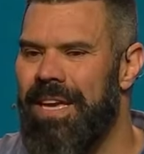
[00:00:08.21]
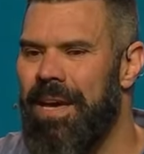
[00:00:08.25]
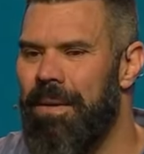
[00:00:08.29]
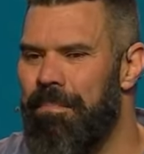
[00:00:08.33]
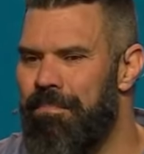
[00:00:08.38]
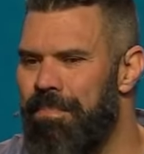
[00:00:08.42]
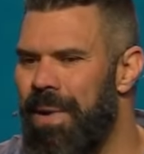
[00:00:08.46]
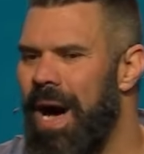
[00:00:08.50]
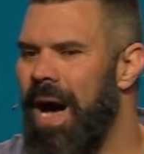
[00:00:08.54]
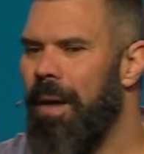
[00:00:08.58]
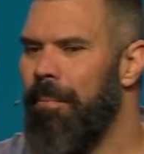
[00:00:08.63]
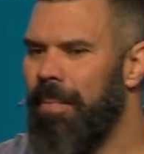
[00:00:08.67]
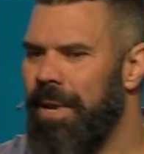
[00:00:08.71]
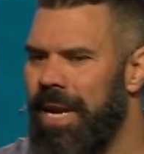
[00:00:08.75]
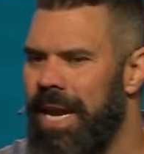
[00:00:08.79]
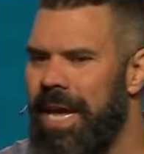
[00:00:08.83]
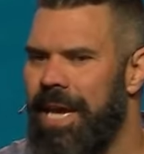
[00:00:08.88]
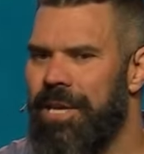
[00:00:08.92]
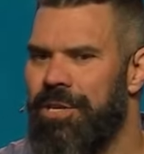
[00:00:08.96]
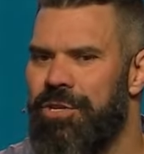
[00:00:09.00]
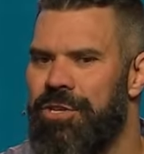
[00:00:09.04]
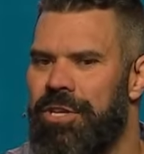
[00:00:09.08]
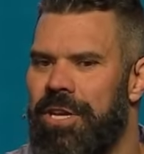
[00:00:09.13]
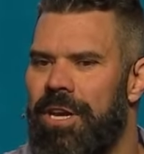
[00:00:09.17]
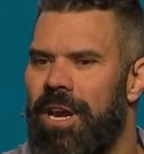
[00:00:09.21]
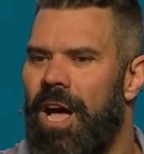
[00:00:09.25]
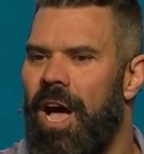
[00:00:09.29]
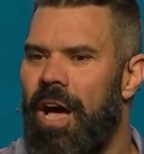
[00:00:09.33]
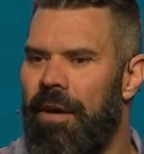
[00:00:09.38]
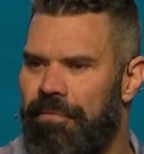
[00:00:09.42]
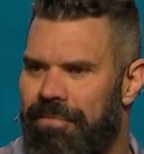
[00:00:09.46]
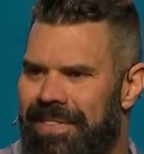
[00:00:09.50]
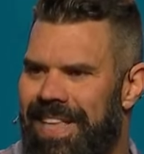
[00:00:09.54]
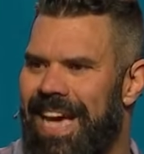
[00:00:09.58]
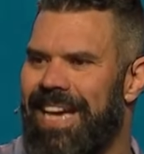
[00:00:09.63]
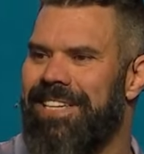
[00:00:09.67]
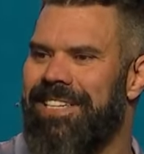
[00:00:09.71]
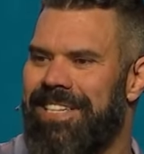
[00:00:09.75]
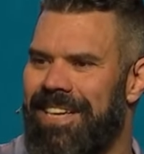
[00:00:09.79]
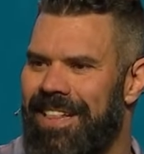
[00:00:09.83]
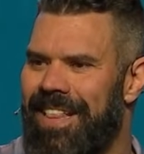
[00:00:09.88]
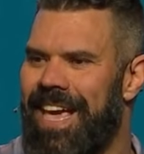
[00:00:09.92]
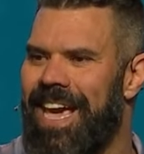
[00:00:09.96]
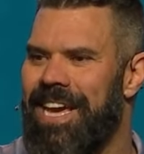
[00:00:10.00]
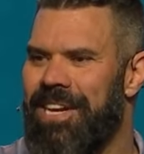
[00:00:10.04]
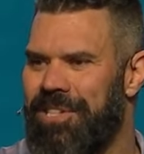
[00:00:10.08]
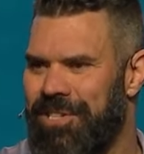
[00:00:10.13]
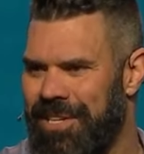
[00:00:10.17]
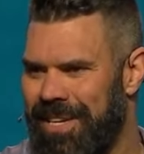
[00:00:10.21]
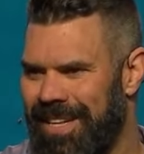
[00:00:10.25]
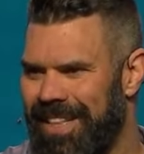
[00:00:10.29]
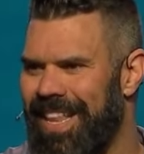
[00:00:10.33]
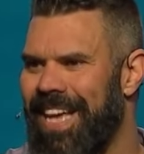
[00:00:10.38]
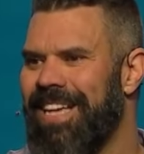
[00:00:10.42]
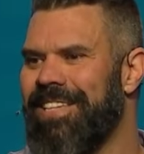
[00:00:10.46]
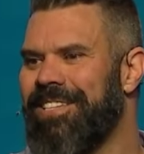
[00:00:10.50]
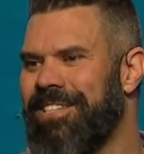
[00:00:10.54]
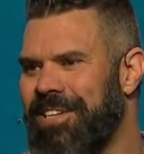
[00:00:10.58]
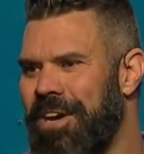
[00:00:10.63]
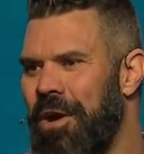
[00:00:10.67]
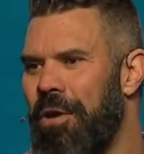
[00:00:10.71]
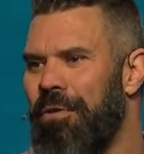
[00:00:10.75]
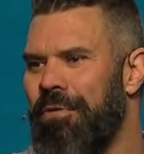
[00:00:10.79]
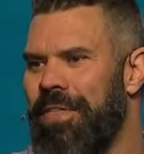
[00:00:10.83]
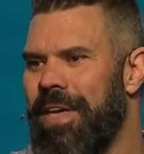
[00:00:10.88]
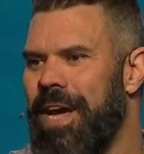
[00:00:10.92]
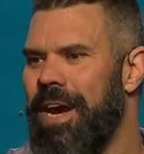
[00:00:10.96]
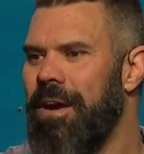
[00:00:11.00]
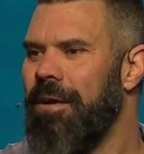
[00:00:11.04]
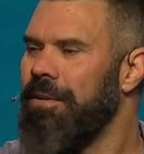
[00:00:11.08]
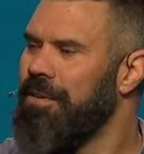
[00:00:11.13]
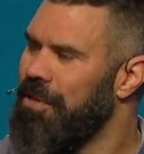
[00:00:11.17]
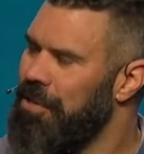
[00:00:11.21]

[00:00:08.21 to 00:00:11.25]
the abomination of desolation? Let's go there.